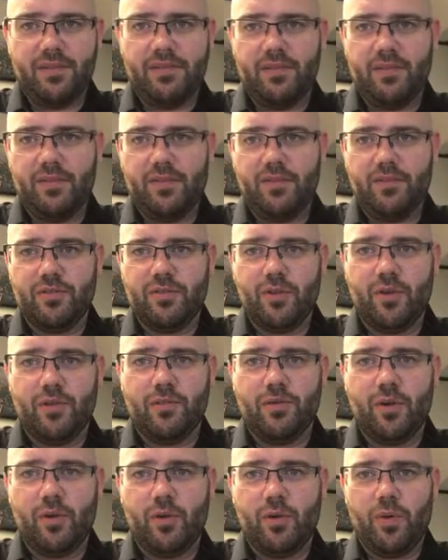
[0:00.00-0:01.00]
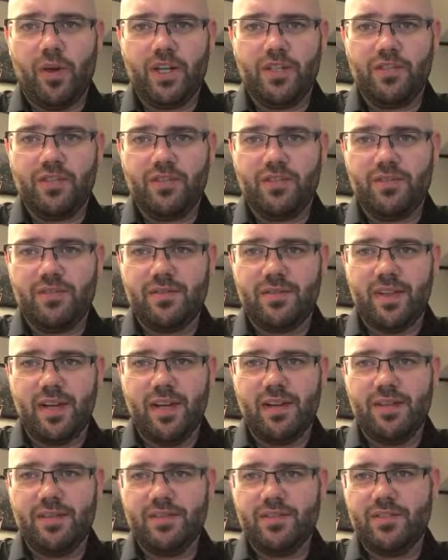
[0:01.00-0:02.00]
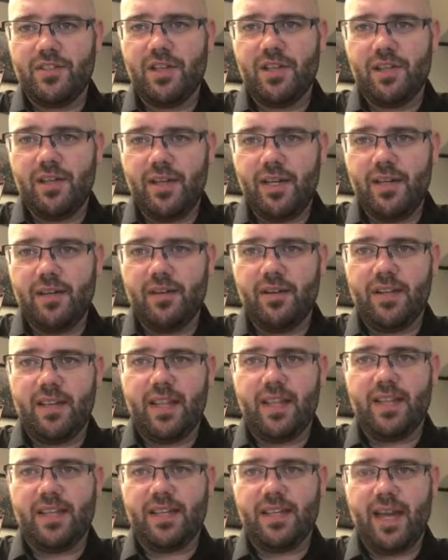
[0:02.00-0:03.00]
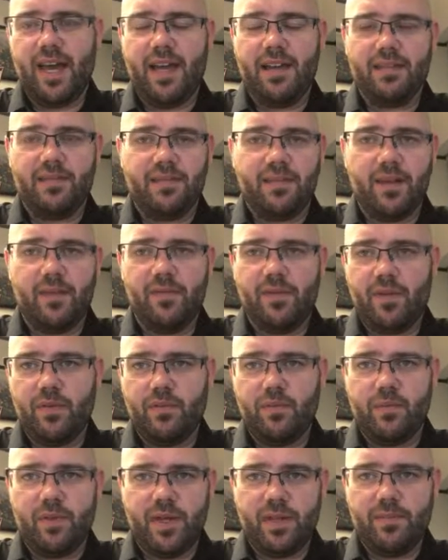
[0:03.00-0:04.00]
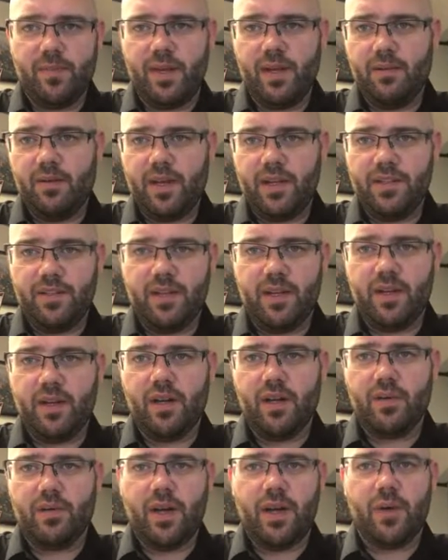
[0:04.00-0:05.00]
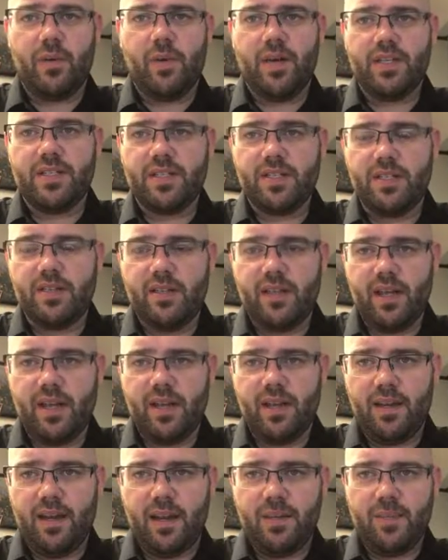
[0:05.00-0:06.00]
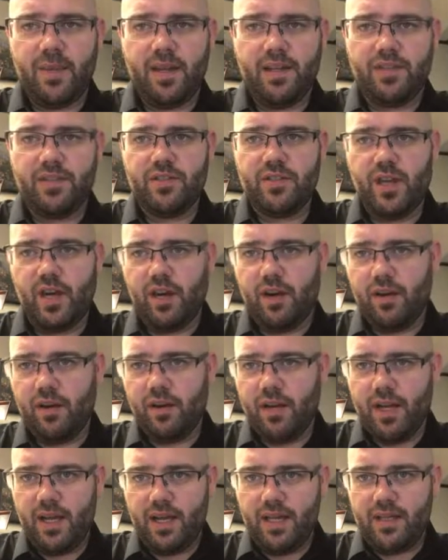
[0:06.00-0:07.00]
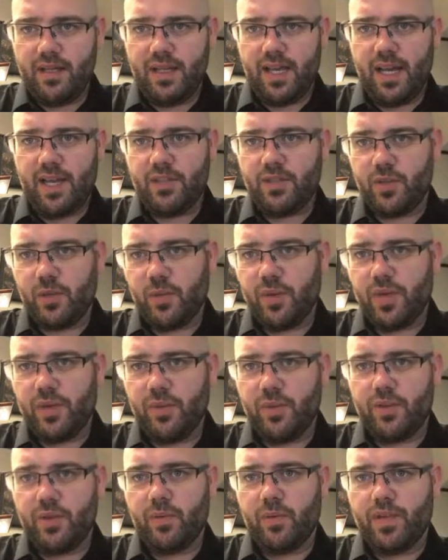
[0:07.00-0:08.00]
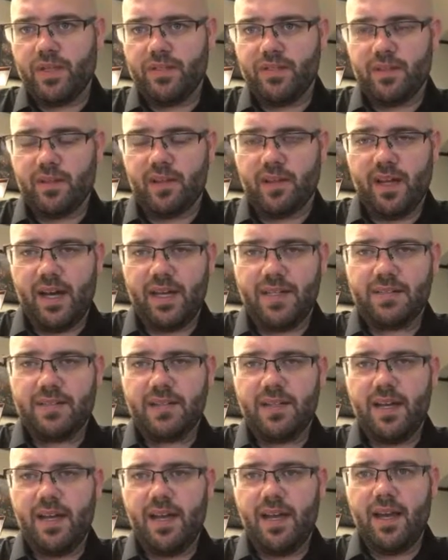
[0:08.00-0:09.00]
There's no questions silly or anything like that, and some of you may raise a great question that I may share the answer with the rest of the class